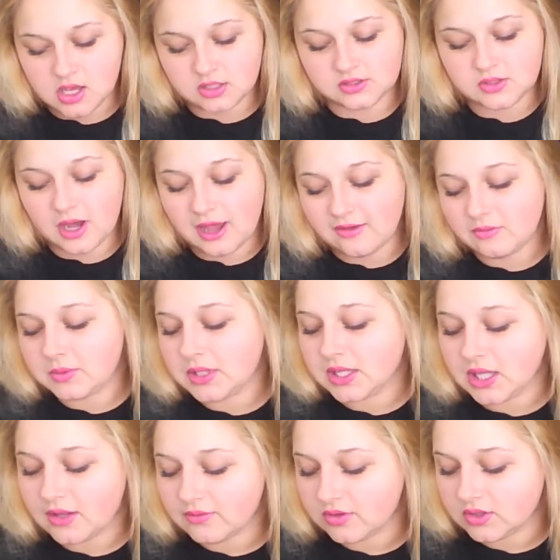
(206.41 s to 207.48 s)
so I've
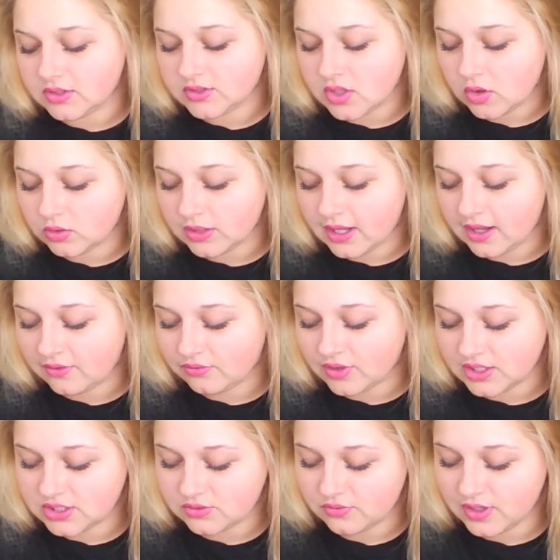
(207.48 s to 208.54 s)
been loving this Olay Fresh